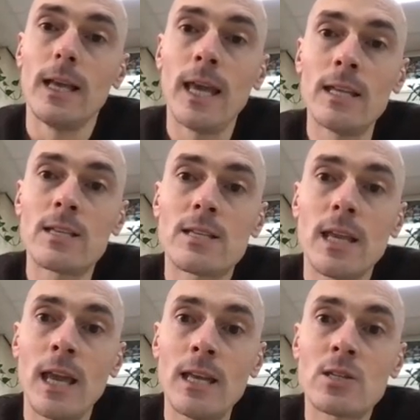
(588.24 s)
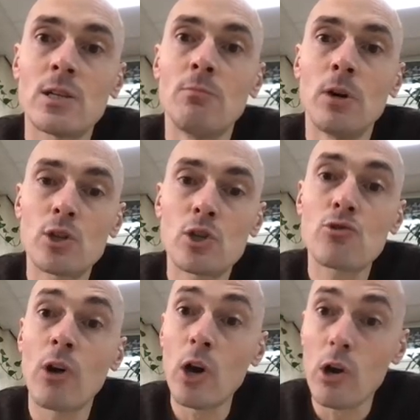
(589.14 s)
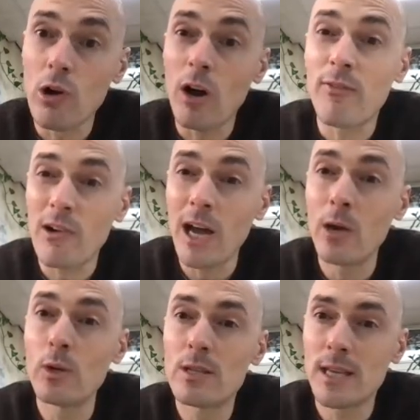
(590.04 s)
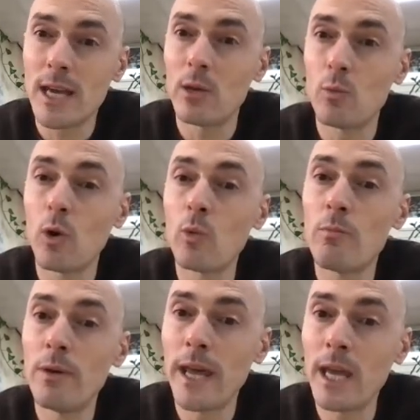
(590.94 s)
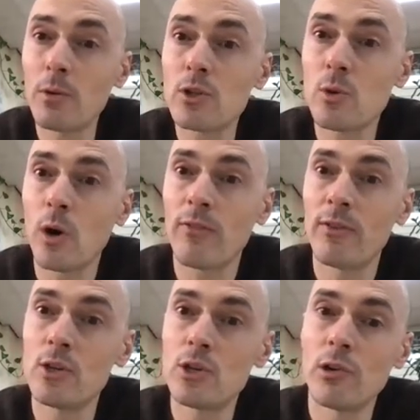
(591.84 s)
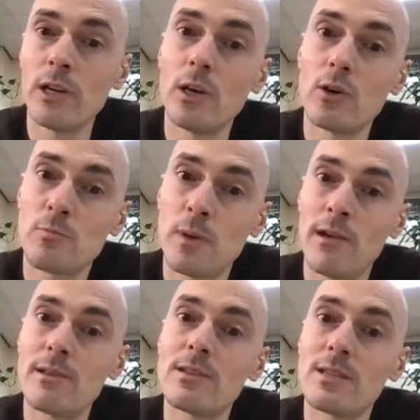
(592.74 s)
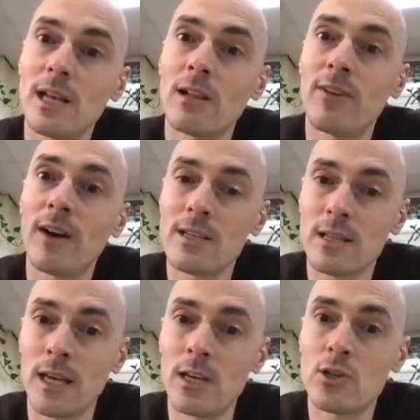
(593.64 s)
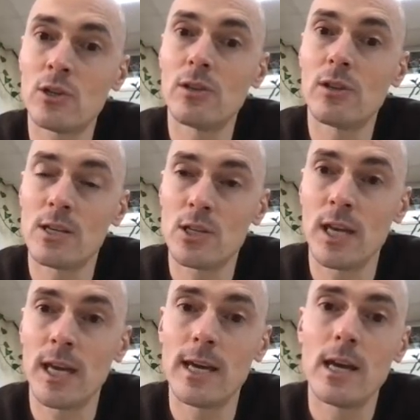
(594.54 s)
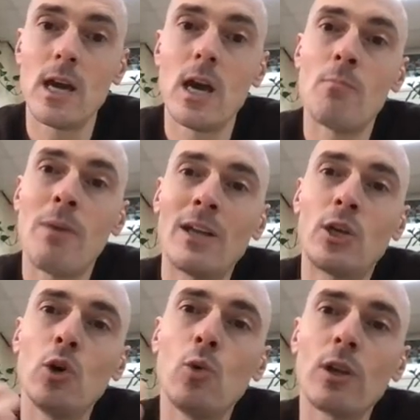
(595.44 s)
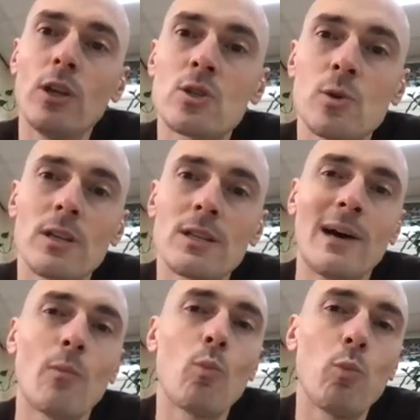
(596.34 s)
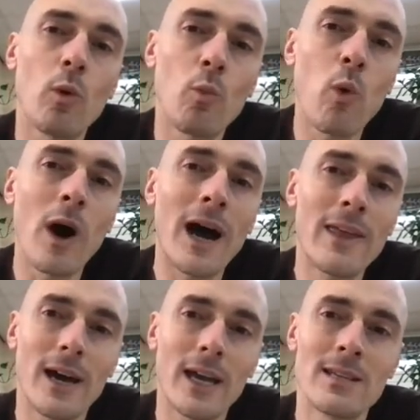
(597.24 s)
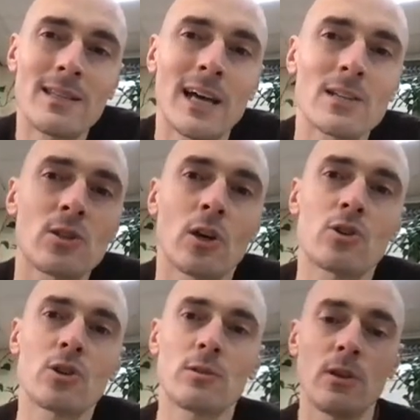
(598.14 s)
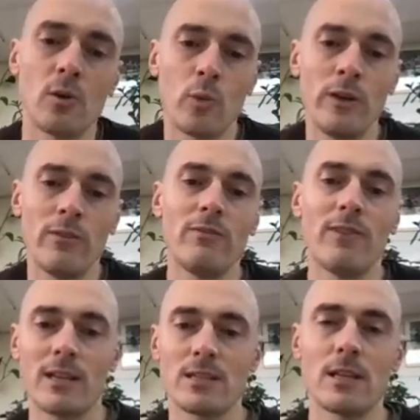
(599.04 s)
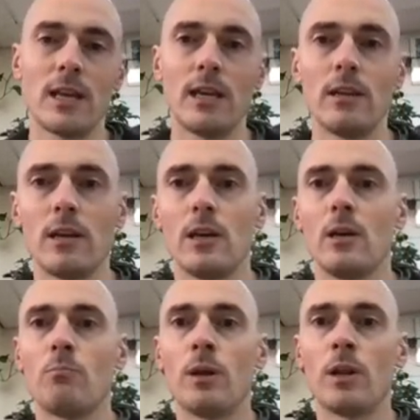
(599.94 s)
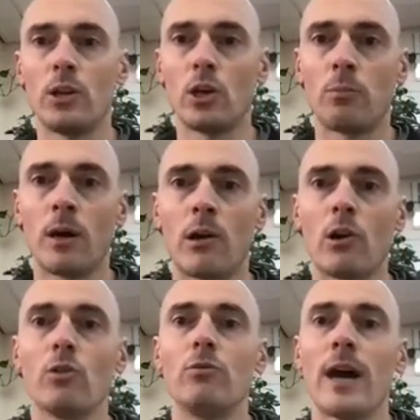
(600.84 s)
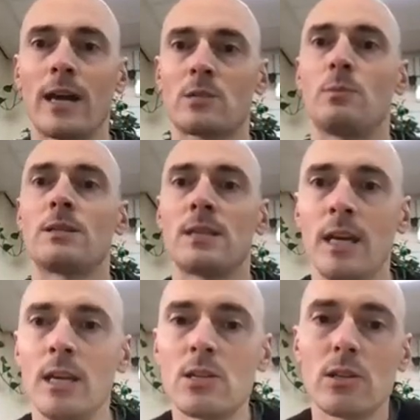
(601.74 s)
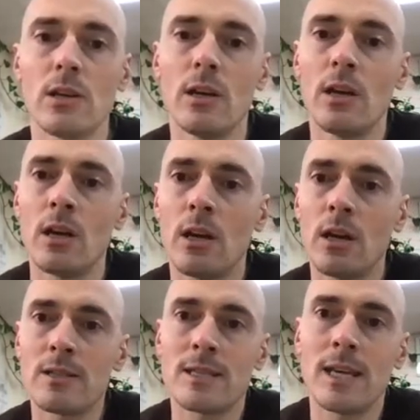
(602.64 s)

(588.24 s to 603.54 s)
it's a much stronger offer, I would say, than what we've been able to offer during those periods of self-isolation this year. But I do want you to understand why that is. That's not just that we've invested in building up our own expertise as